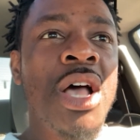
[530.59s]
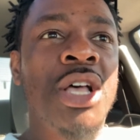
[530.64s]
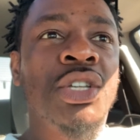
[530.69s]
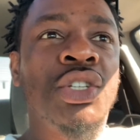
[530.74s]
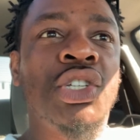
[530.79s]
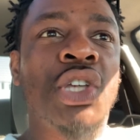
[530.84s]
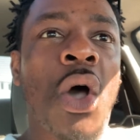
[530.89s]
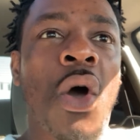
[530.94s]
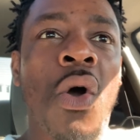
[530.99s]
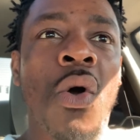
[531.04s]

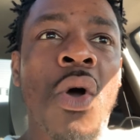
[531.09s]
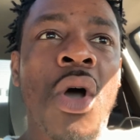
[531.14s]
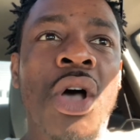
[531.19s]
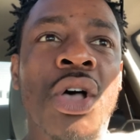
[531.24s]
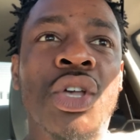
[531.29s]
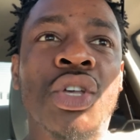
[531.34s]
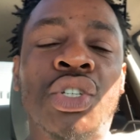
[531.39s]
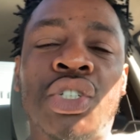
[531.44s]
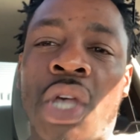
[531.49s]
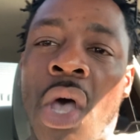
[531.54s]
So,
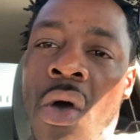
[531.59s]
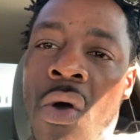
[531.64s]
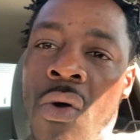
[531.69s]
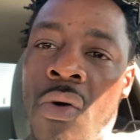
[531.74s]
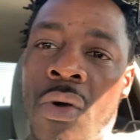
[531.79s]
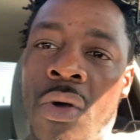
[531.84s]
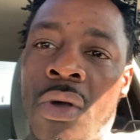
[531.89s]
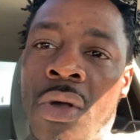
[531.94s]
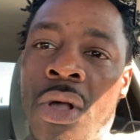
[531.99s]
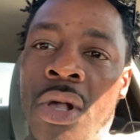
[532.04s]
so,
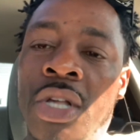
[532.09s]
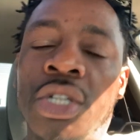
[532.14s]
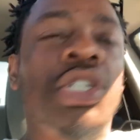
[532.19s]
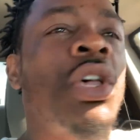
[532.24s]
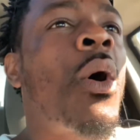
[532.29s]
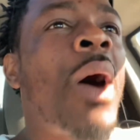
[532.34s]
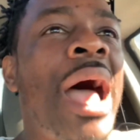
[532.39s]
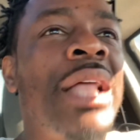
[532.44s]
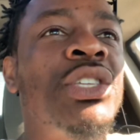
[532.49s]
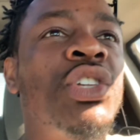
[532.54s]

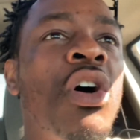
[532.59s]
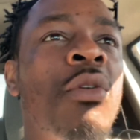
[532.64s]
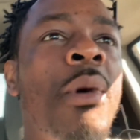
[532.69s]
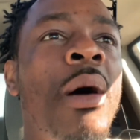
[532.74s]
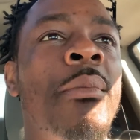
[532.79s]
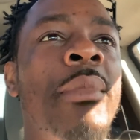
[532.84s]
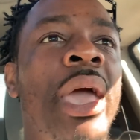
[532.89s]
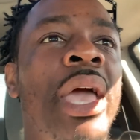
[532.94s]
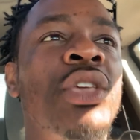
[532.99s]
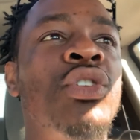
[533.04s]
so I told
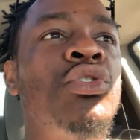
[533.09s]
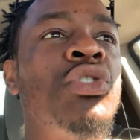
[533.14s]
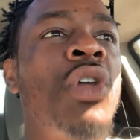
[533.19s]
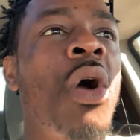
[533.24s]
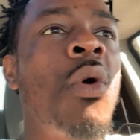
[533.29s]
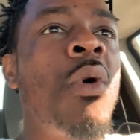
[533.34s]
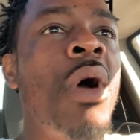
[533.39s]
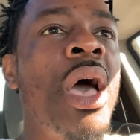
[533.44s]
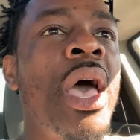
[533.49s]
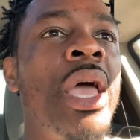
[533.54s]
my man, you
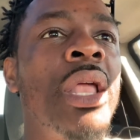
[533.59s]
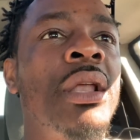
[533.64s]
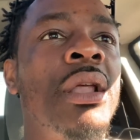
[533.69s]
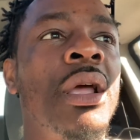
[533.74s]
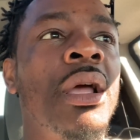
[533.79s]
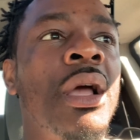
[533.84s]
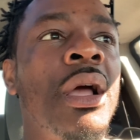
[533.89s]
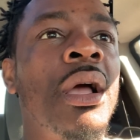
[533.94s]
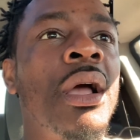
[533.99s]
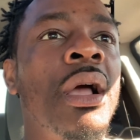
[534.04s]
know what?
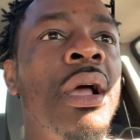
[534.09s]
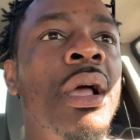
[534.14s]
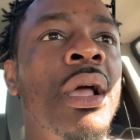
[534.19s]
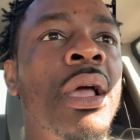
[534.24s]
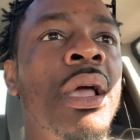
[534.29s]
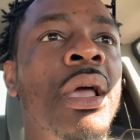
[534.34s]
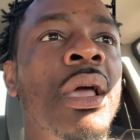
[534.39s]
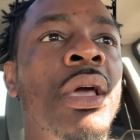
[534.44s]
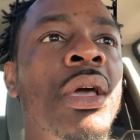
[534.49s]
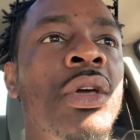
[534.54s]

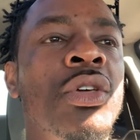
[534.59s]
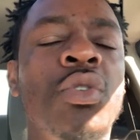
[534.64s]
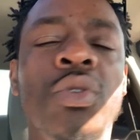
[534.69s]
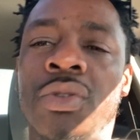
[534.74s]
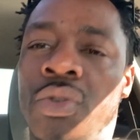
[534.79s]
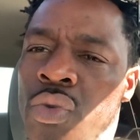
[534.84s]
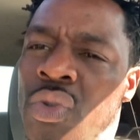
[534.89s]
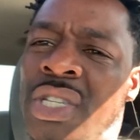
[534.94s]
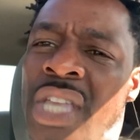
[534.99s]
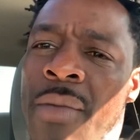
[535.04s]
You
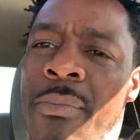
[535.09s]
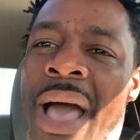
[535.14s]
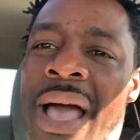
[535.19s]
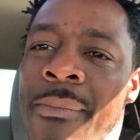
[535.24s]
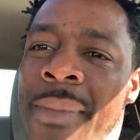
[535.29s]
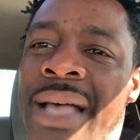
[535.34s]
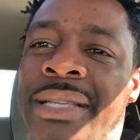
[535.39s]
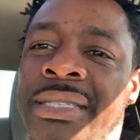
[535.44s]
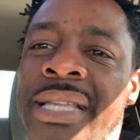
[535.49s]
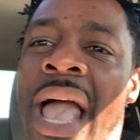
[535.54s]
you say by
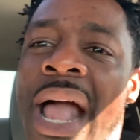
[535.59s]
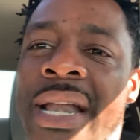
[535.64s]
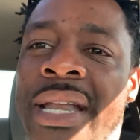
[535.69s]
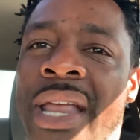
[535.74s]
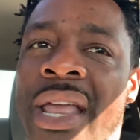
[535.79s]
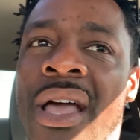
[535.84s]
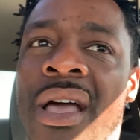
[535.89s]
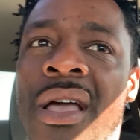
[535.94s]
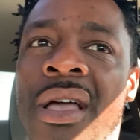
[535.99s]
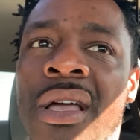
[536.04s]
by
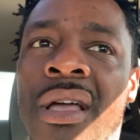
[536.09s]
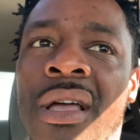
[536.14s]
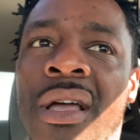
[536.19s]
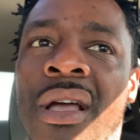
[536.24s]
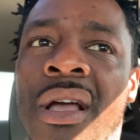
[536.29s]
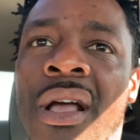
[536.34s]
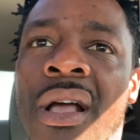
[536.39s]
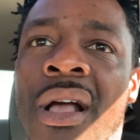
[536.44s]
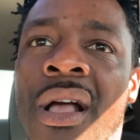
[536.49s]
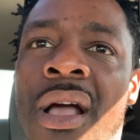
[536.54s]
Saturday, huh?
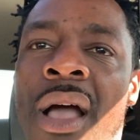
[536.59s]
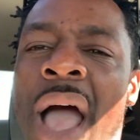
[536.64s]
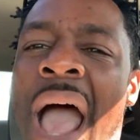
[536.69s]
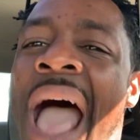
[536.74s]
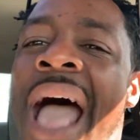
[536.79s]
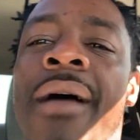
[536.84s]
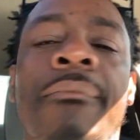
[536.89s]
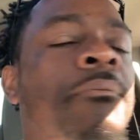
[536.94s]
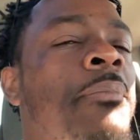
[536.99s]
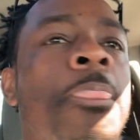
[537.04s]

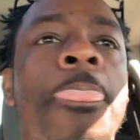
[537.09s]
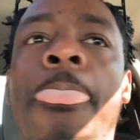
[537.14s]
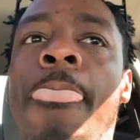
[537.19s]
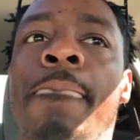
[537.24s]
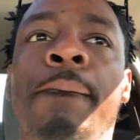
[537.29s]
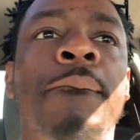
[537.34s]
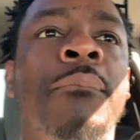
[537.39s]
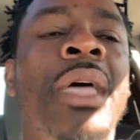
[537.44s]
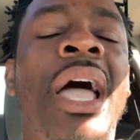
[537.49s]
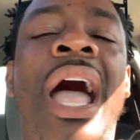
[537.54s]
I,
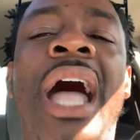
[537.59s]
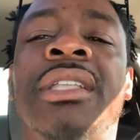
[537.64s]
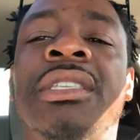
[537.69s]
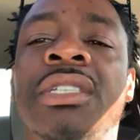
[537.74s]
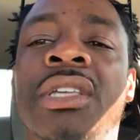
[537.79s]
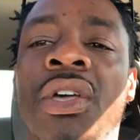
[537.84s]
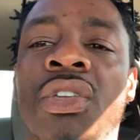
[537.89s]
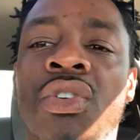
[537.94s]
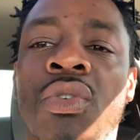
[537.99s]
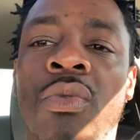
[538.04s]
I
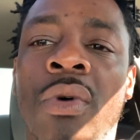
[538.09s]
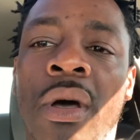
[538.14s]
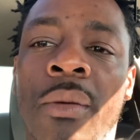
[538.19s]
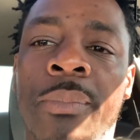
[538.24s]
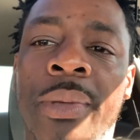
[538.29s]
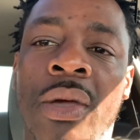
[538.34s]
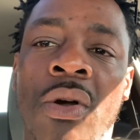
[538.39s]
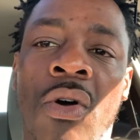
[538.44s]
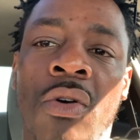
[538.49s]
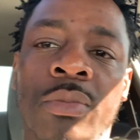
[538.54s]
tell you what,
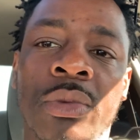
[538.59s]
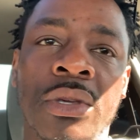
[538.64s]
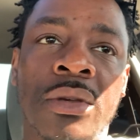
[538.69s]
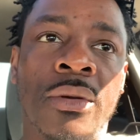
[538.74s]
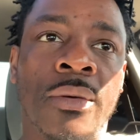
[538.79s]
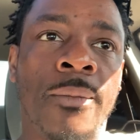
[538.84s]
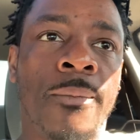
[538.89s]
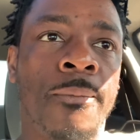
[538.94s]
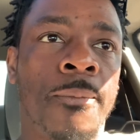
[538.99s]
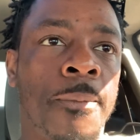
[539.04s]
big homie.
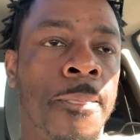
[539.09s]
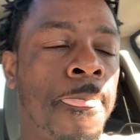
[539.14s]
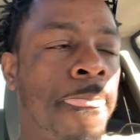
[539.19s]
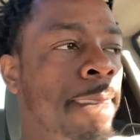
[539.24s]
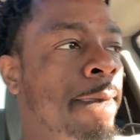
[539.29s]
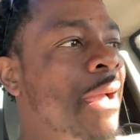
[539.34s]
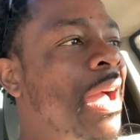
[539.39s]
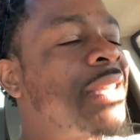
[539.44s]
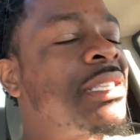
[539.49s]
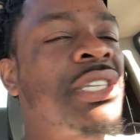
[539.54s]

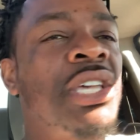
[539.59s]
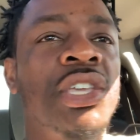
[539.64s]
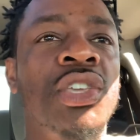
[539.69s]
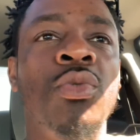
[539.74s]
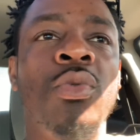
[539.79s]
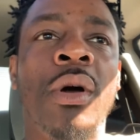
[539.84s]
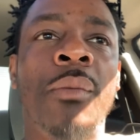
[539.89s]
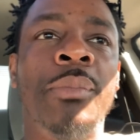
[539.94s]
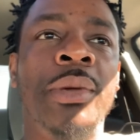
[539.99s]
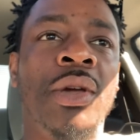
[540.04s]
I tell you
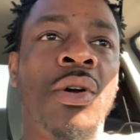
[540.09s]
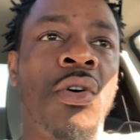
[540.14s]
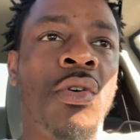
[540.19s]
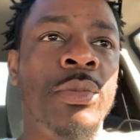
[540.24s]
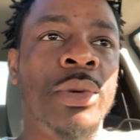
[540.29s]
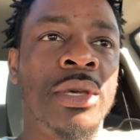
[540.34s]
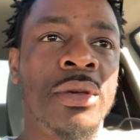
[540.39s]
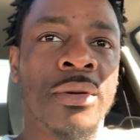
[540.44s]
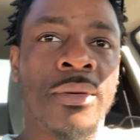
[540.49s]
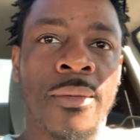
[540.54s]
what, big
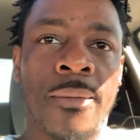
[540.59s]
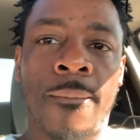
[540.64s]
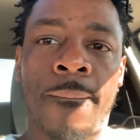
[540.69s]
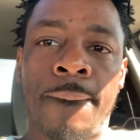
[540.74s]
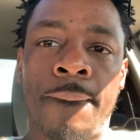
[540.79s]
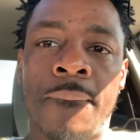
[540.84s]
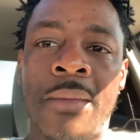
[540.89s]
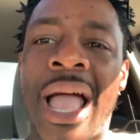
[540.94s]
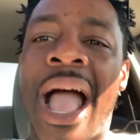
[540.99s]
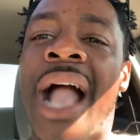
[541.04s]

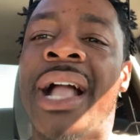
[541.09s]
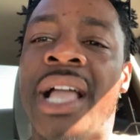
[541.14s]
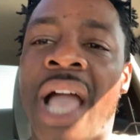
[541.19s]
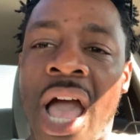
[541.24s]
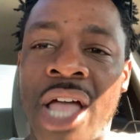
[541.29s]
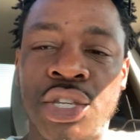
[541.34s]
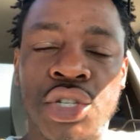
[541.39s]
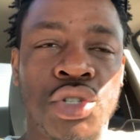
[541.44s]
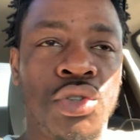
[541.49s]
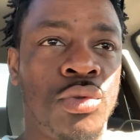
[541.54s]
homie. I
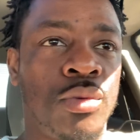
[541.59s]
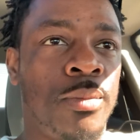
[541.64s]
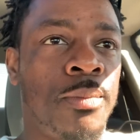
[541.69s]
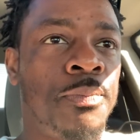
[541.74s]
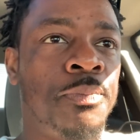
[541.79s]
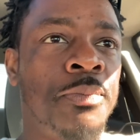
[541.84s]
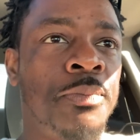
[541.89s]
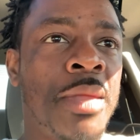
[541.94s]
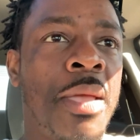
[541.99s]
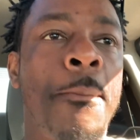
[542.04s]
got you.
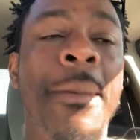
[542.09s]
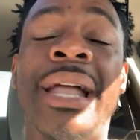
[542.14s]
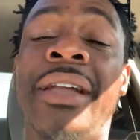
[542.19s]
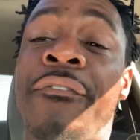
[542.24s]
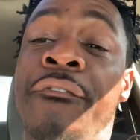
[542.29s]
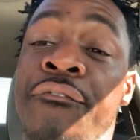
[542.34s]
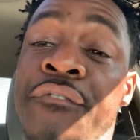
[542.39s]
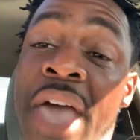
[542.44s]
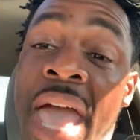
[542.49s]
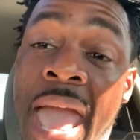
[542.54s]
Matter
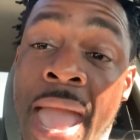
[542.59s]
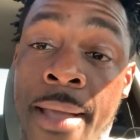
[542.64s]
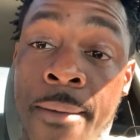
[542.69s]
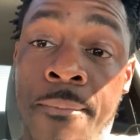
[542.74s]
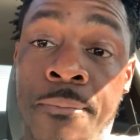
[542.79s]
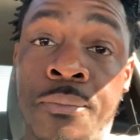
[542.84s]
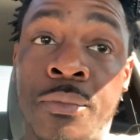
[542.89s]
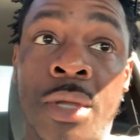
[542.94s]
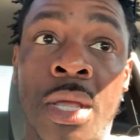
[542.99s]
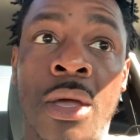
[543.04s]
of fact,
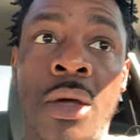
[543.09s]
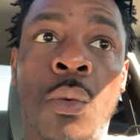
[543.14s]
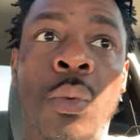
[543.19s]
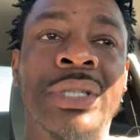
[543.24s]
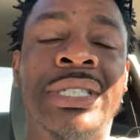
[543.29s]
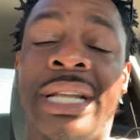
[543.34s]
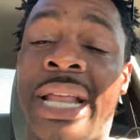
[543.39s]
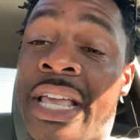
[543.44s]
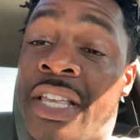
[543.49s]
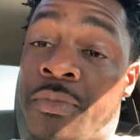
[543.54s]
what
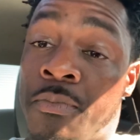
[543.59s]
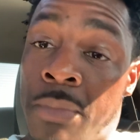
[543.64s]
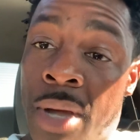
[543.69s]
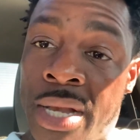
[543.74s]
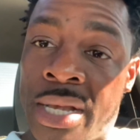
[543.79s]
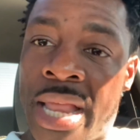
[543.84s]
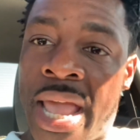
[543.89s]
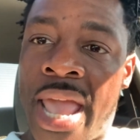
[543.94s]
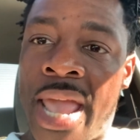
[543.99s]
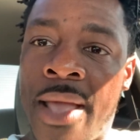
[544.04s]
today is
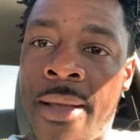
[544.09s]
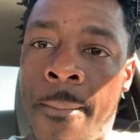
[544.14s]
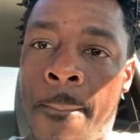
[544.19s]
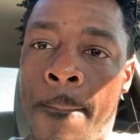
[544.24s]
Monday?